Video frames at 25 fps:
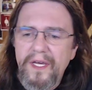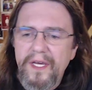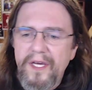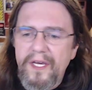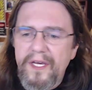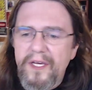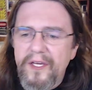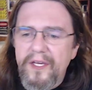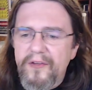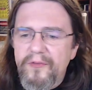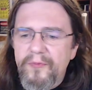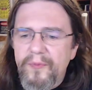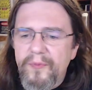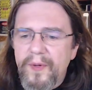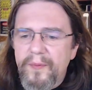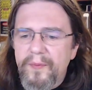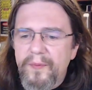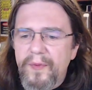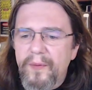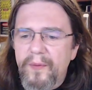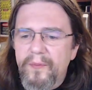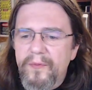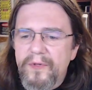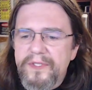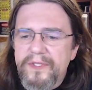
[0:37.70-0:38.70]
if my
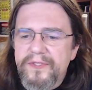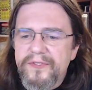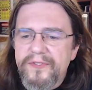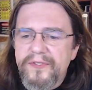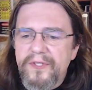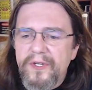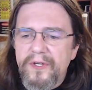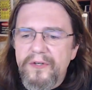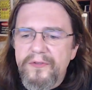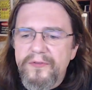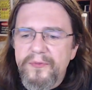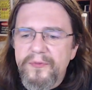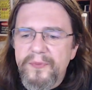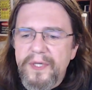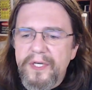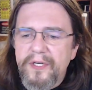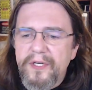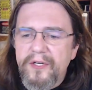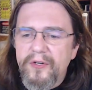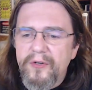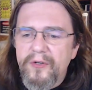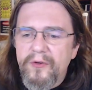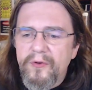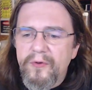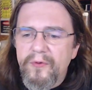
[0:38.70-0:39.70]
memory serves me
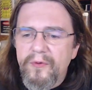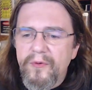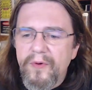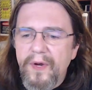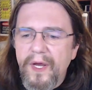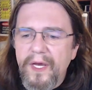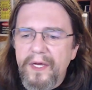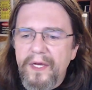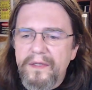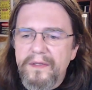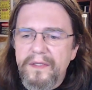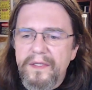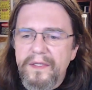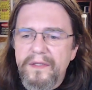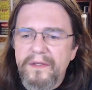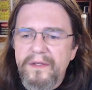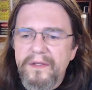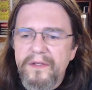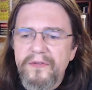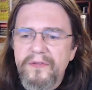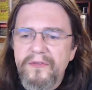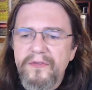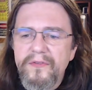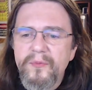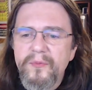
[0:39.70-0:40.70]
correctly,
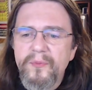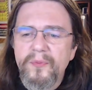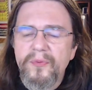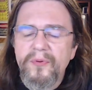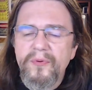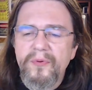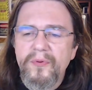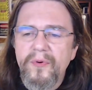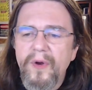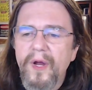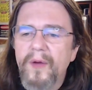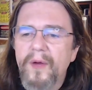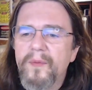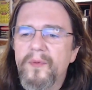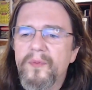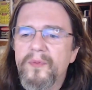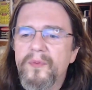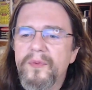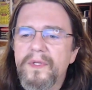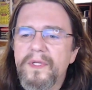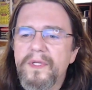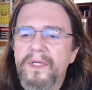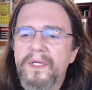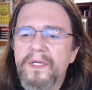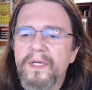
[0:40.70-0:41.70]
this is
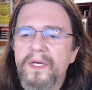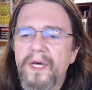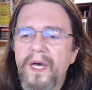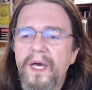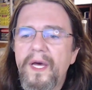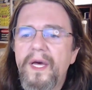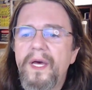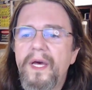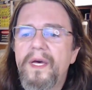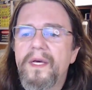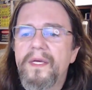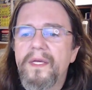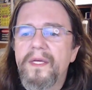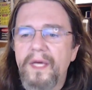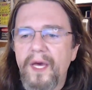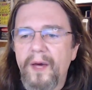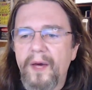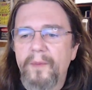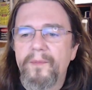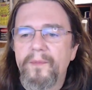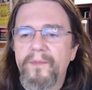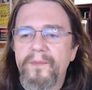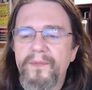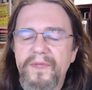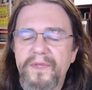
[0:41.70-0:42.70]
probably,
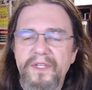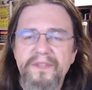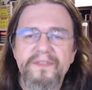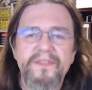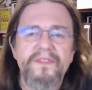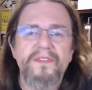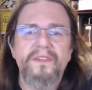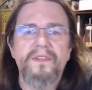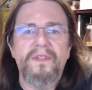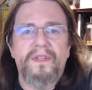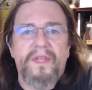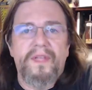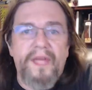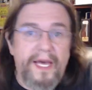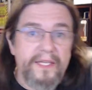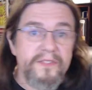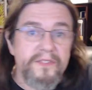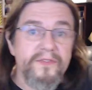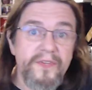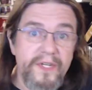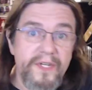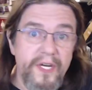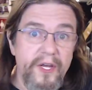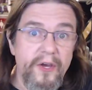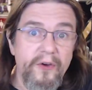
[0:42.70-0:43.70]
this is the
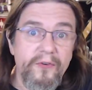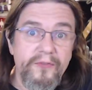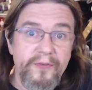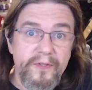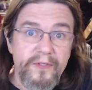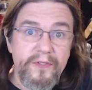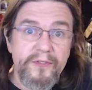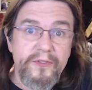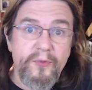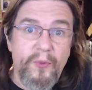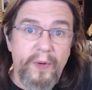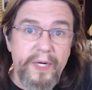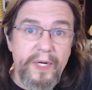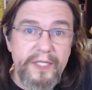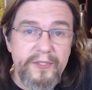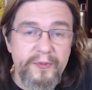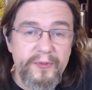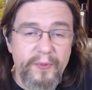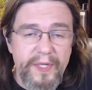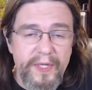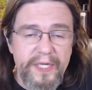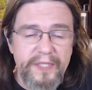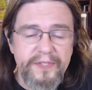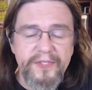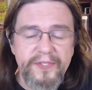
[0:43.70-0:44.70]
last video for
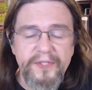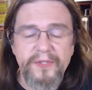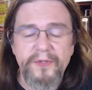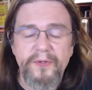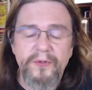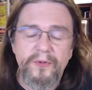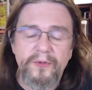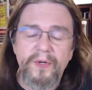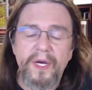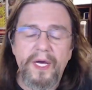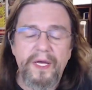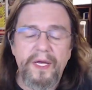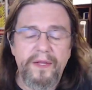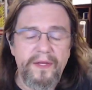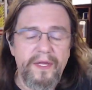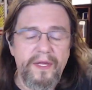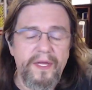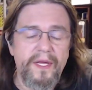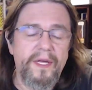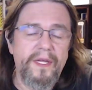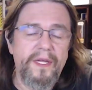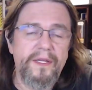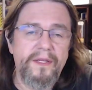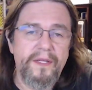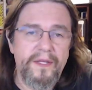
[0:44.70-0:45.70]
2022, and
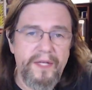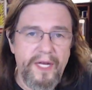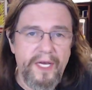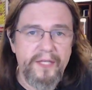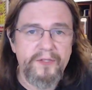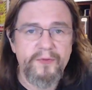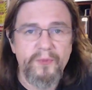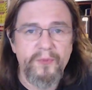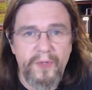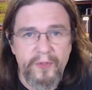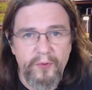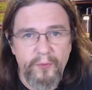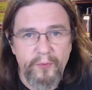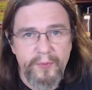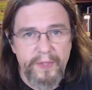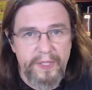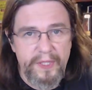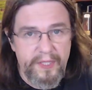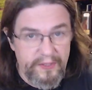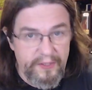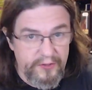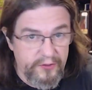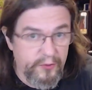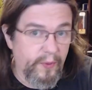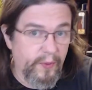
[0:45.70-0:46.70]
then the next one will
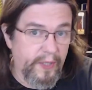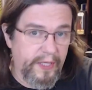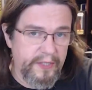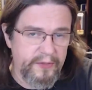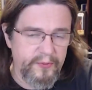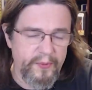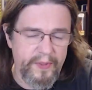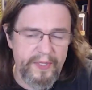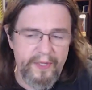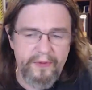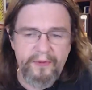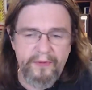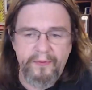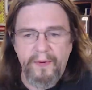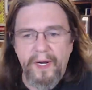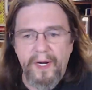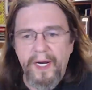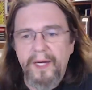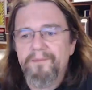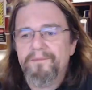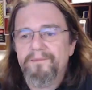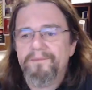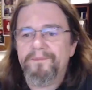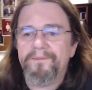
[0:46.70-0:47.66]
be in 2023.